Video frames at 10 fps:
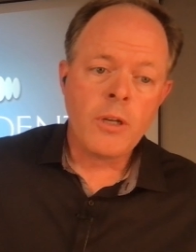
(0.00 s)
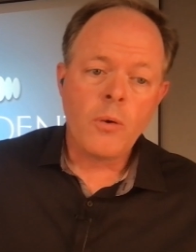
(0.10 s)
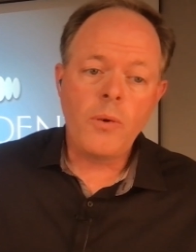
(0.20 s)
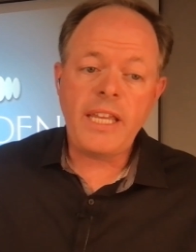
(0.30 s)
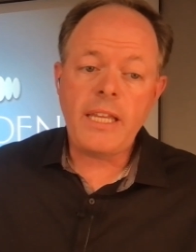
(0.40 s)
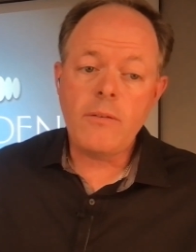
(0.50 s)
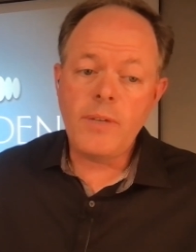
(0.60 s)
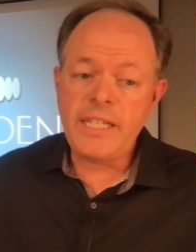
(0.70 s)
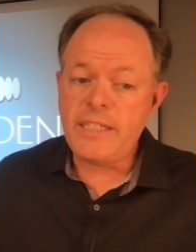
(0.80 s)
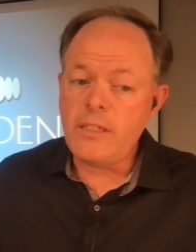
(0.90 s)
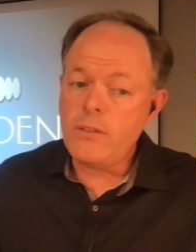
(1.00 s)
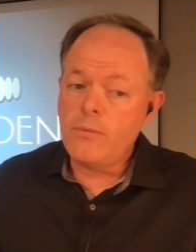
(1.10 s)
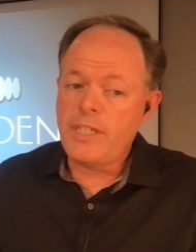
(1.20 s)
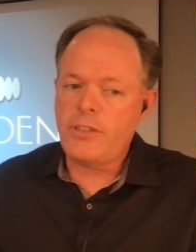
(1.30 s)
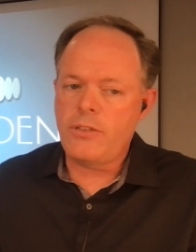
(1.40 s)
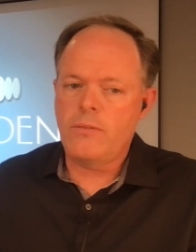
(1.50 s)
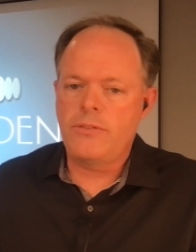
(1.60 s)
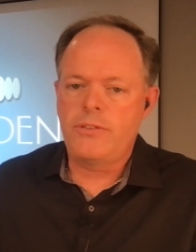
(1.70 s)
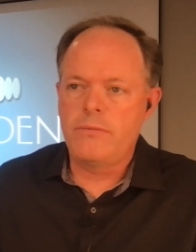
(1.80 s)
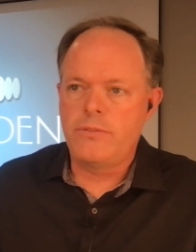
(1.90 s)
we do,
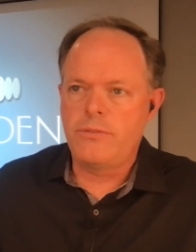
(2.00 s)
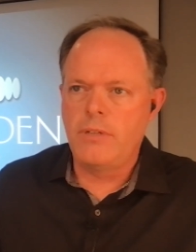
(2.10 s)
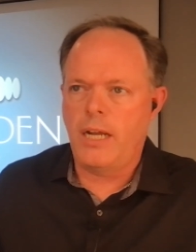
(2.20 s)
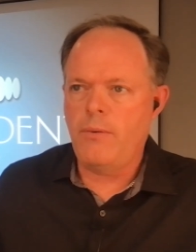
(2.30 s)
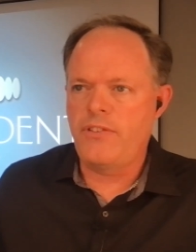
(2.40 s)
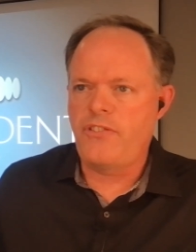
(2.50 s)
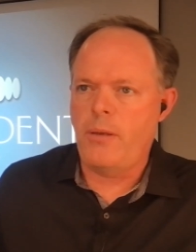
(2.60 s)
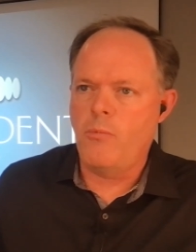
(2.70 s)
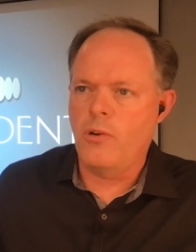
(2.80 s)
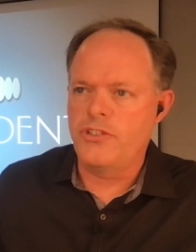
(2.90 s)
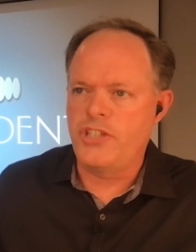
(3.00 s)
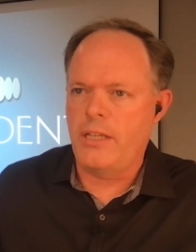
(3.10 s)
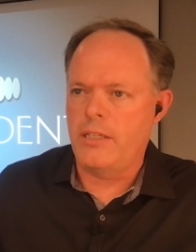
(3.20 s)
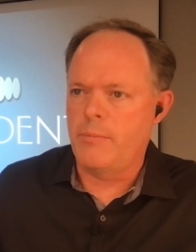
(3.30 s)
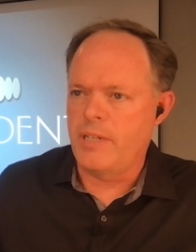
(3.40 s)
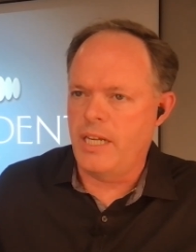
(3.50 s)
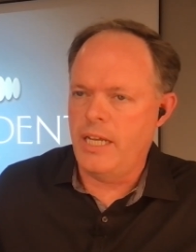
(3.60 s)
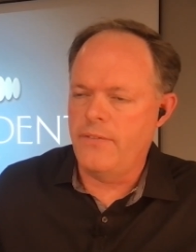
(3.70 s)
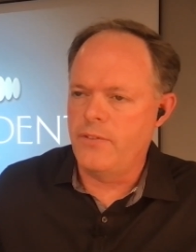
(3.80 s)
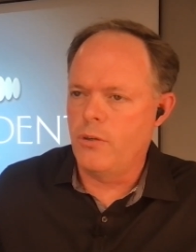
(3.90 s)
I would say more gently, but I
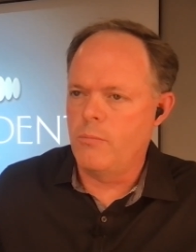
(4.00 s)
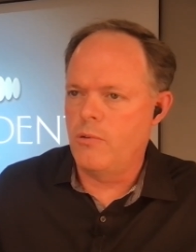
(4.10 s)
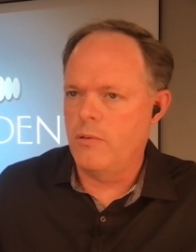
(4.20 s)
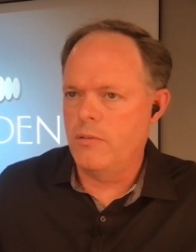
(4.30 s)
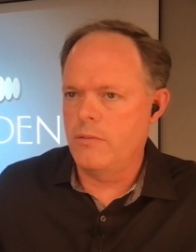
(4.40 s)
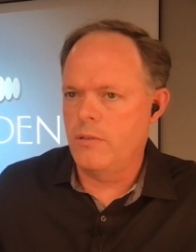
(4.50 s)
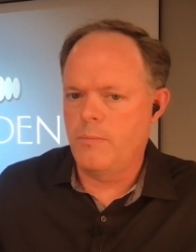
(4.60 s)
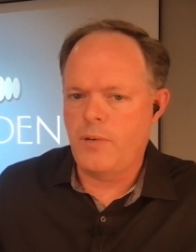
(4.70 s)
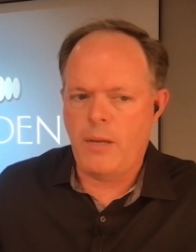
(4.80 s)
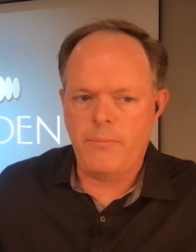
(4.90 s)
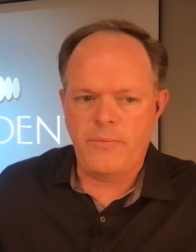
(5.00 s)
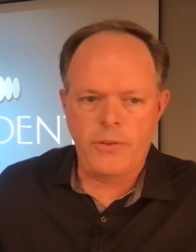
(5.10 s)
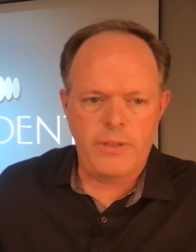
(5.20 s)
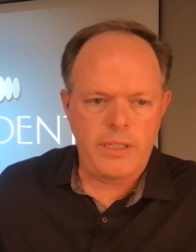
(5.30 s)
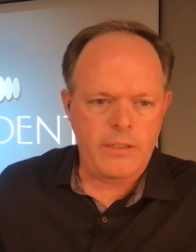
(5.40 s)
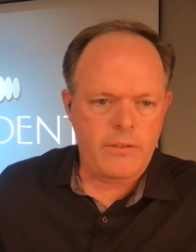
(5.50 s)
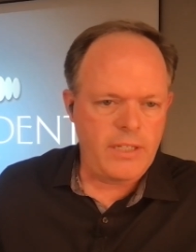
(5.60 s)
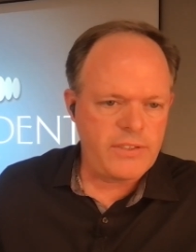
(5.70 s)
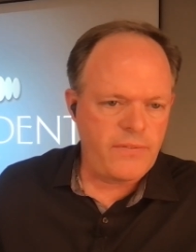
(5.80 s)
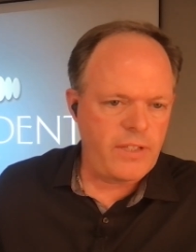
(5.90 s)
have no problem doing it
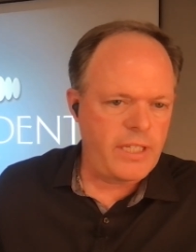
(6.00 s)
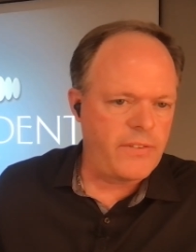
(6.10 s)
aggressively.